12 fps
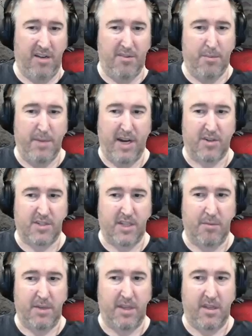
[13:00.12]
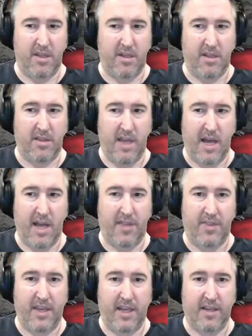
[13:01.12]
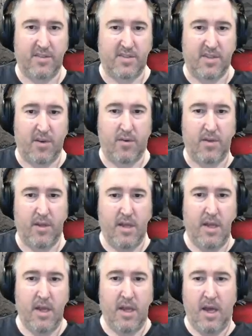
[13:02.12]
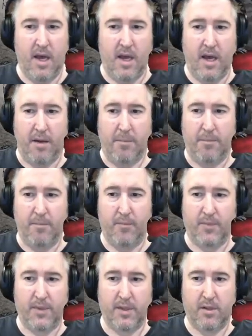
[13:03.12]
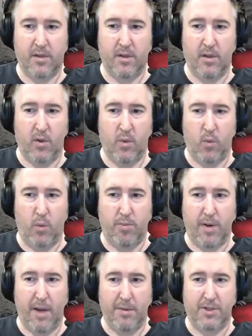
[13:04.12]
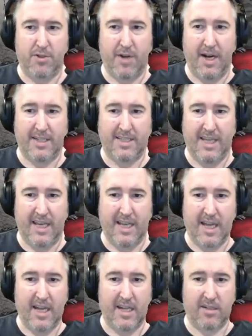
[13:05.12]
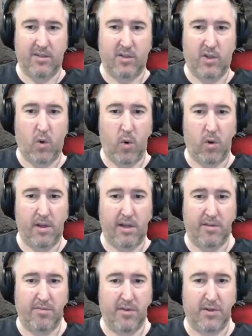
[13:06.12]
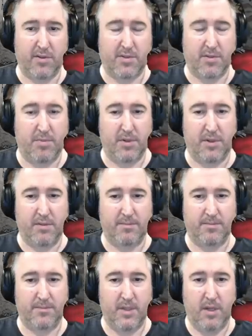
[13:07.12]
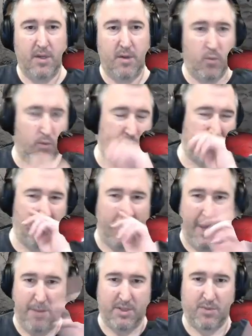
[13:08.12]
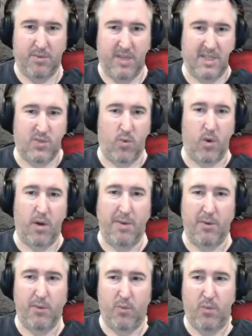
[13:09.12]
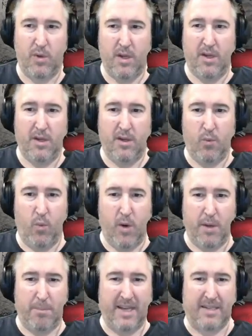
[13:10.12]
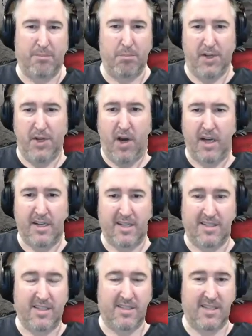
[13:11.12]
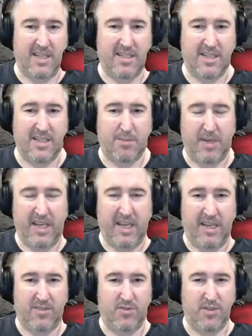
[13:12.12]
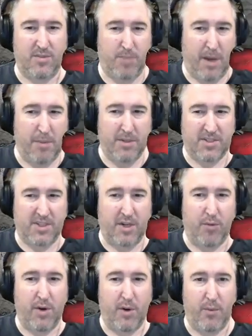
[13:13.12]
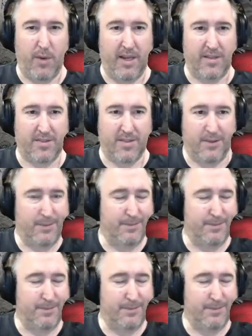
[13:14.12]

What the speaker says: the bear is going to be the odd thing, so we'll probably try to take on Korlik first, but we'll see what happens when they swarm. I would want to pick Madoc because he's the easiest, but he's probably just going to run away, so